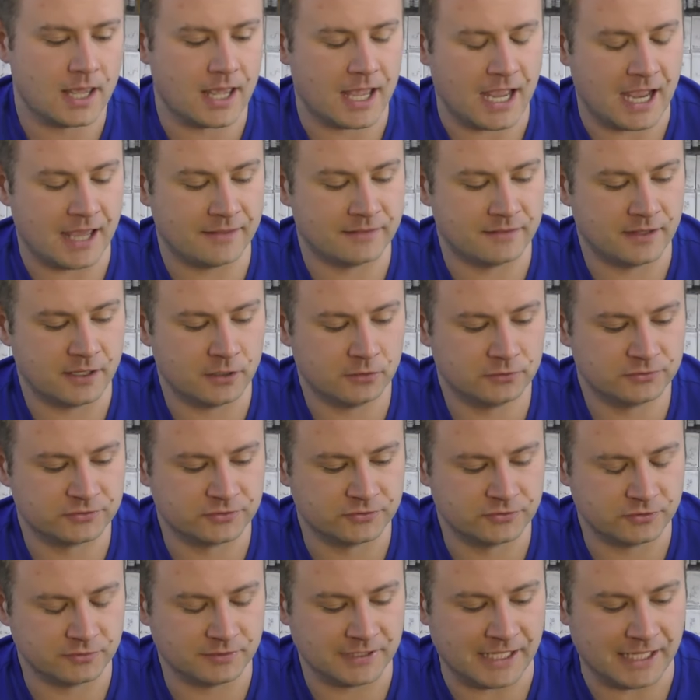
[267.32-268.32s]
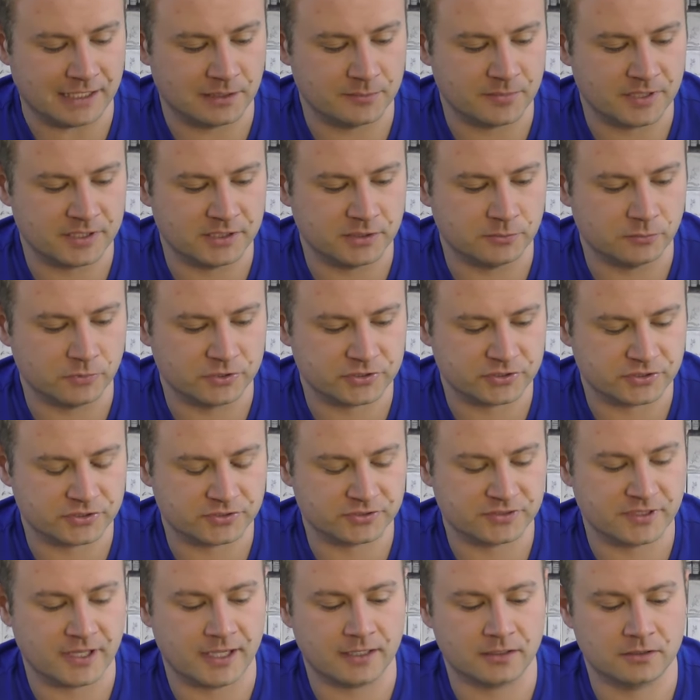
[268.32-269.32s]
And they also do an aluminium, which
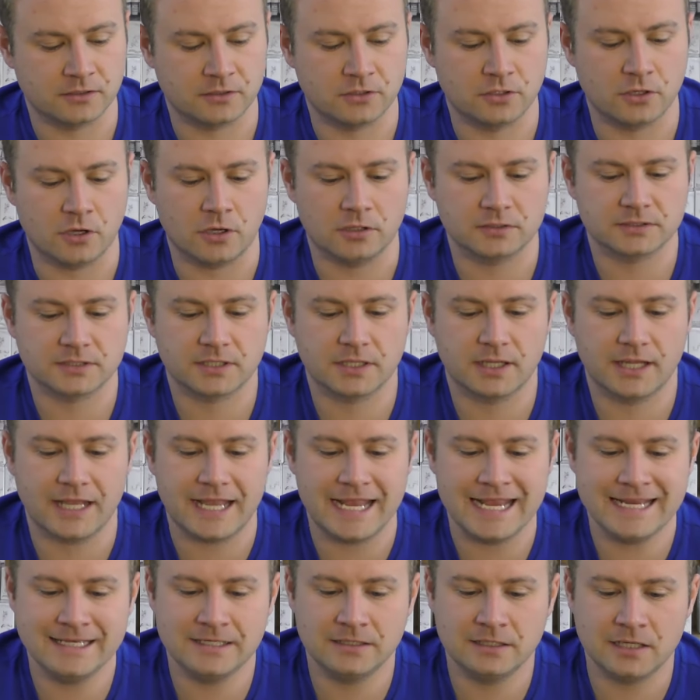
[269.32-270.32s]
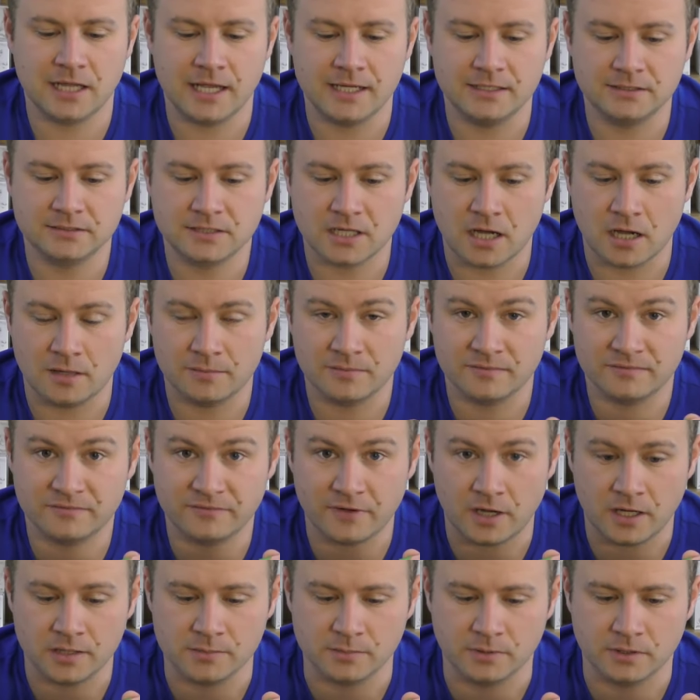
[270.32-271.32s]
has then got inlaid carbon
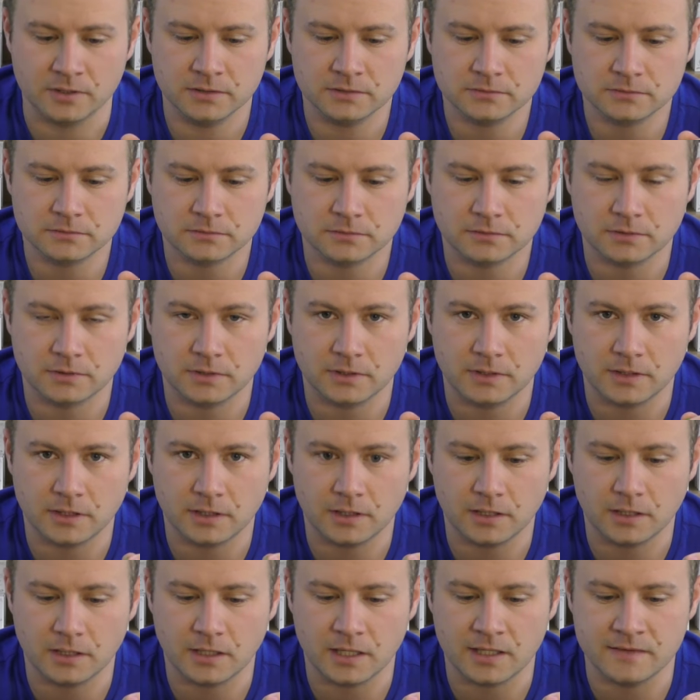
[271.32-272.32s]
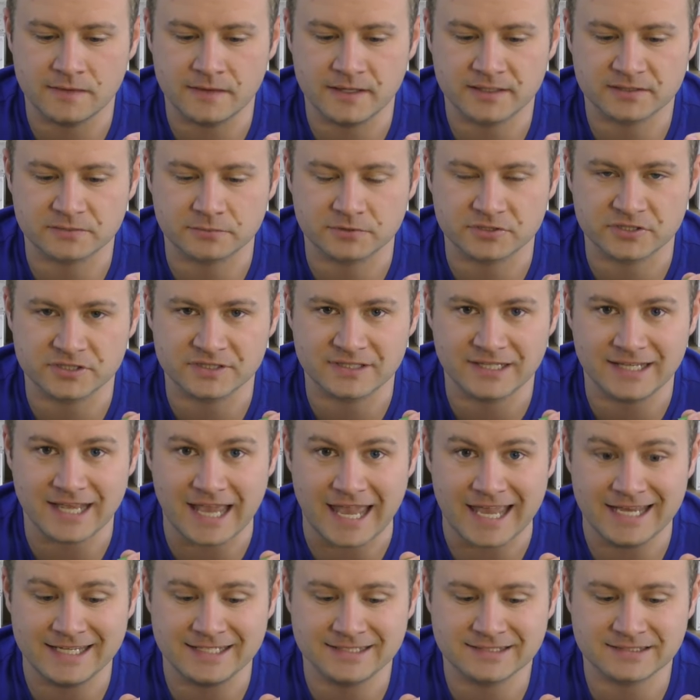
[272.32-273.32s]
fiber in this, which is the
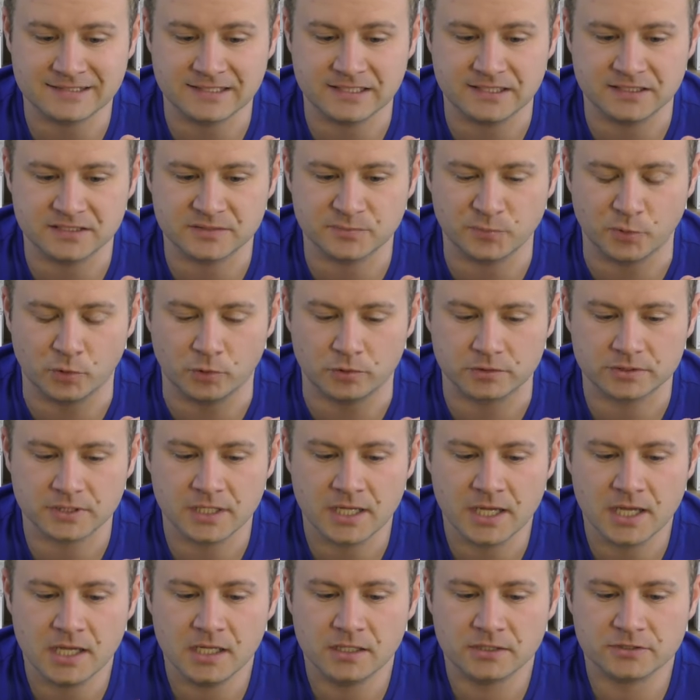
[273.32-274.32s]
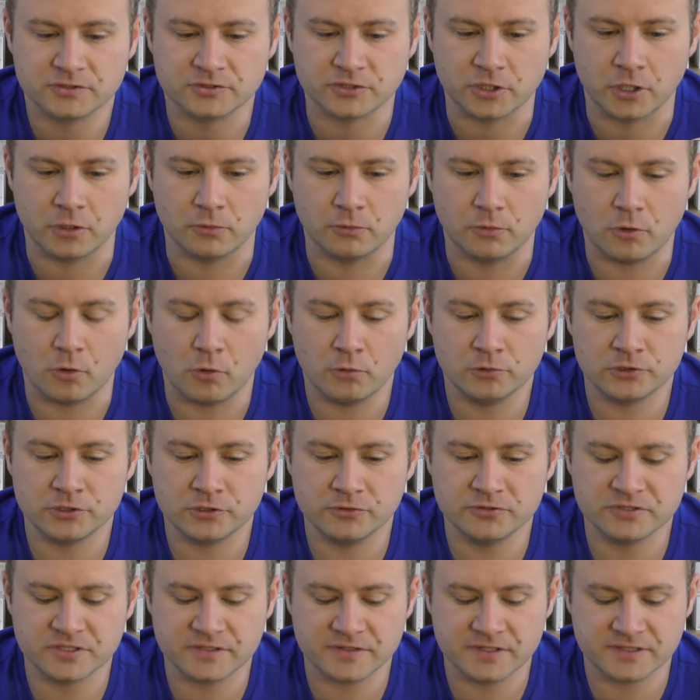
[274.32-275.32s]
AC Sport. So all
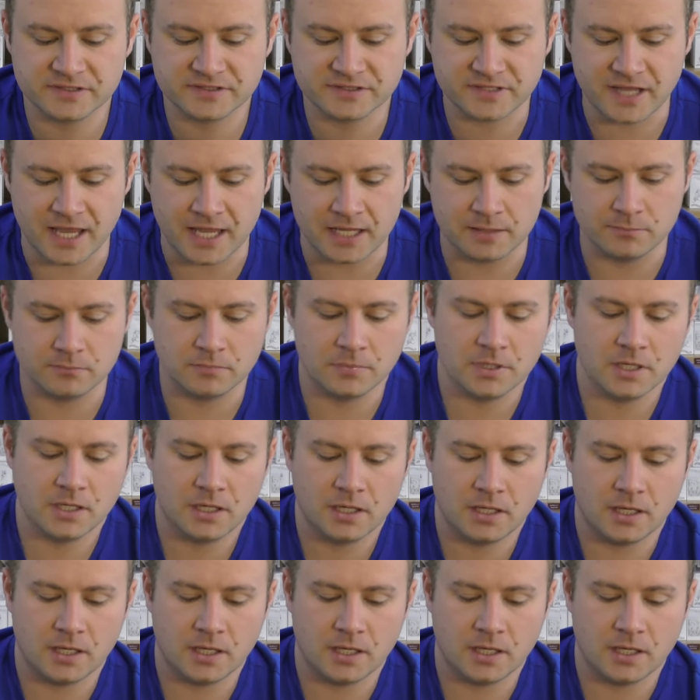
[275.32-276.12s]
using the same